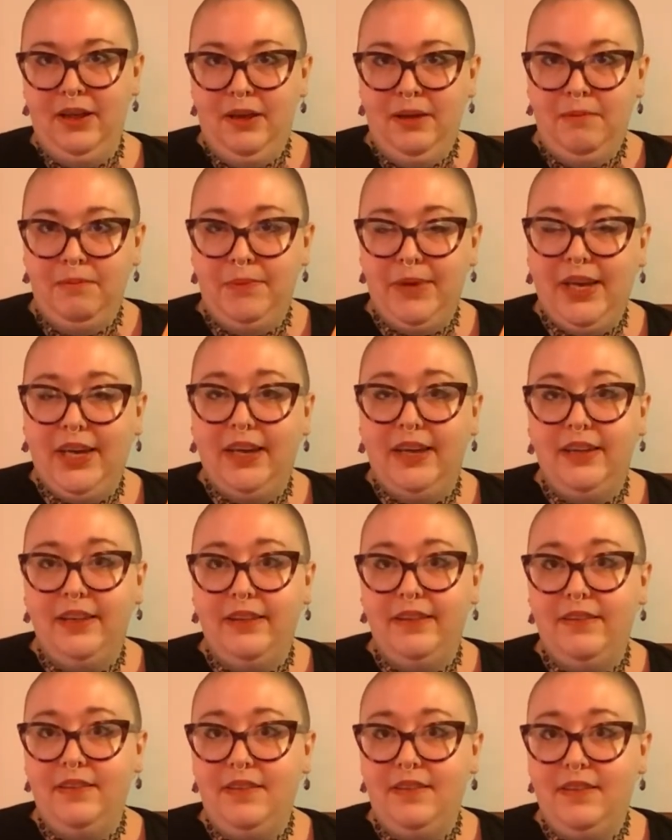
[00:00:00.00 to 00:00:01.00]

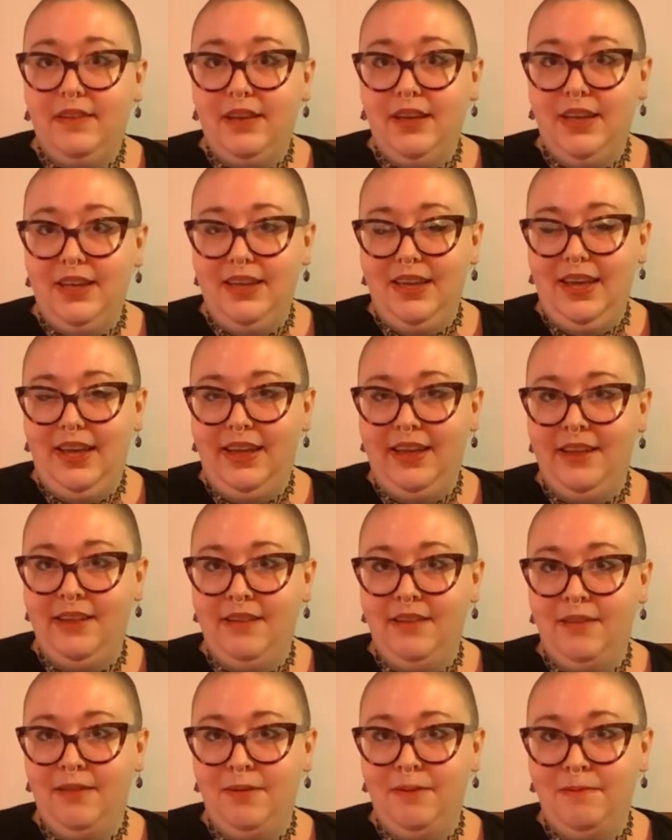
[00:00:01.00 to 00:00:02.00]
because
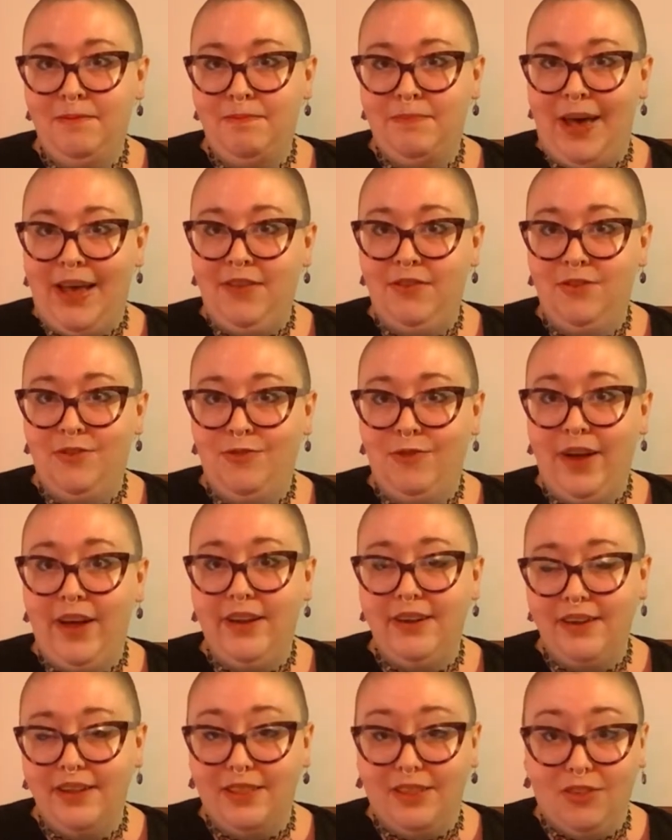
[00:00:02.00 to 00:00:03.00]
his best
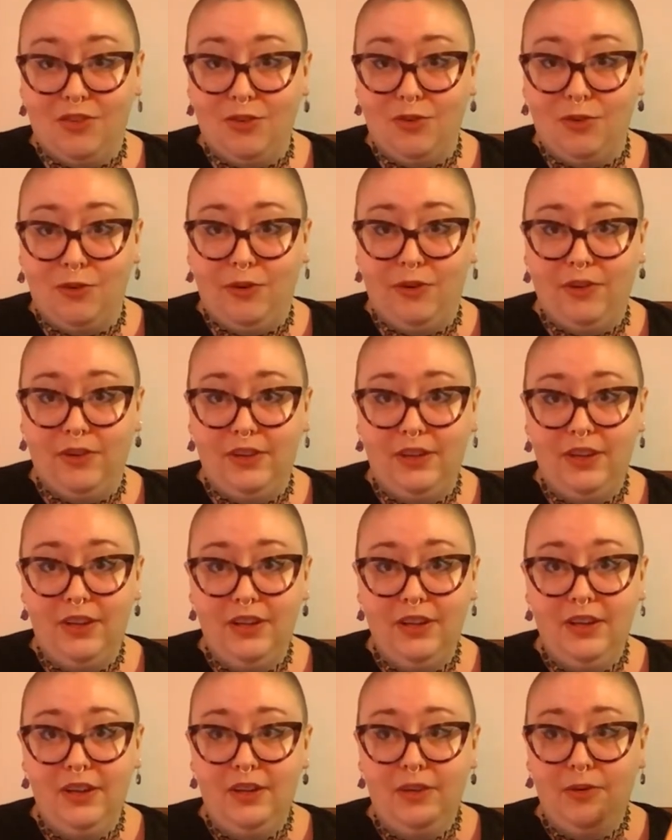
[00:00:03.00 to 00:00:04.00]
friend at the school
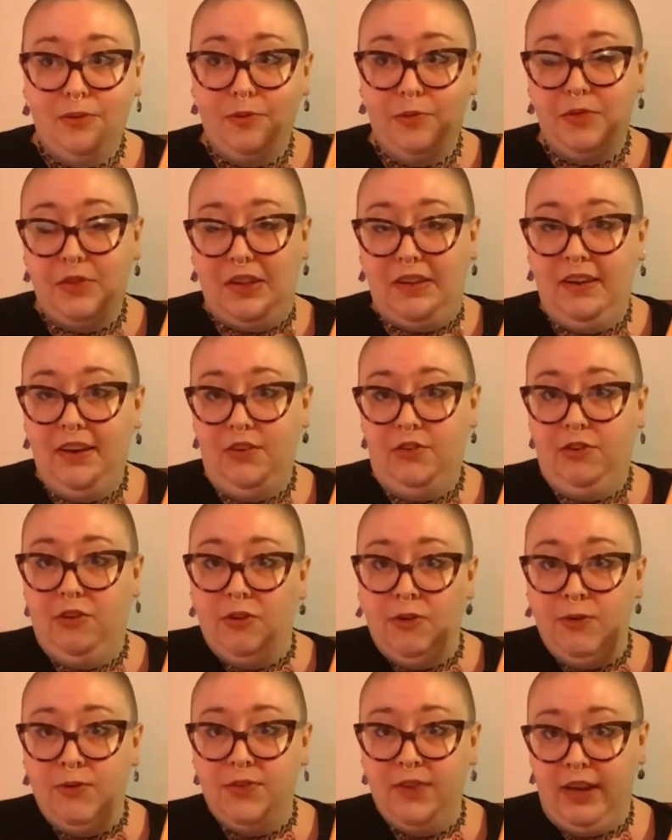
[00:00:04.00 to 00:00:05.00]
was a teacher
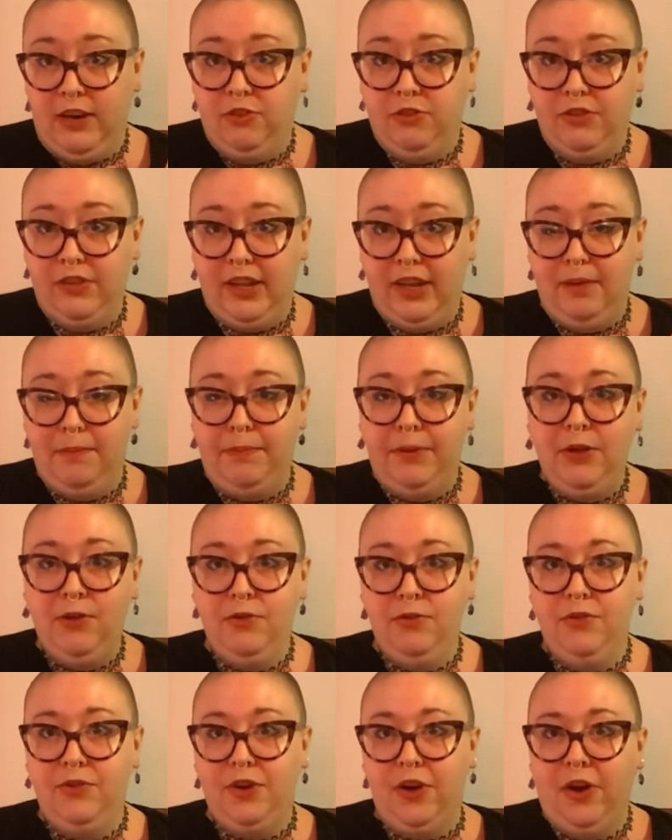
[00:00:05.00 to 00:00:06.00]
who sexually
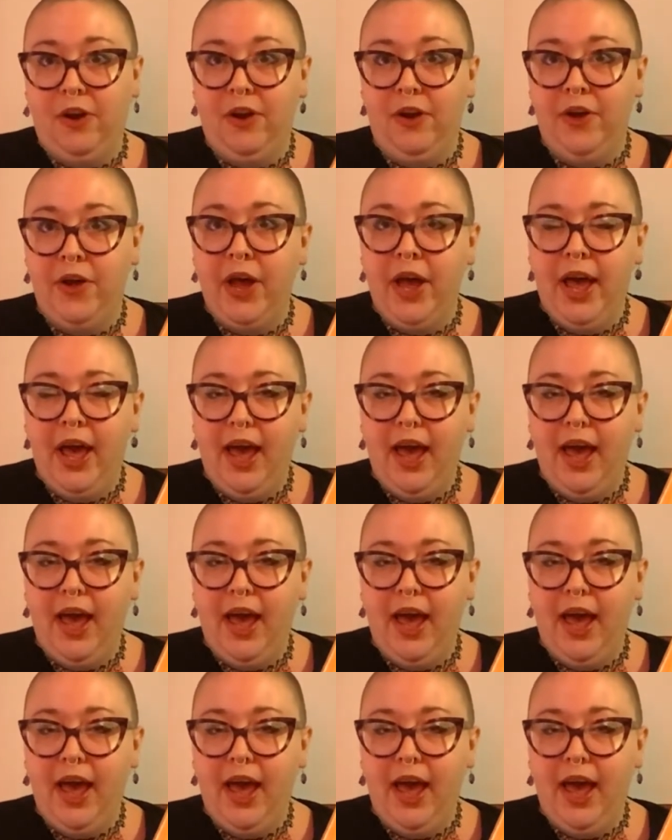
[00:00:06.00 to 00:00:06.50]
abused her,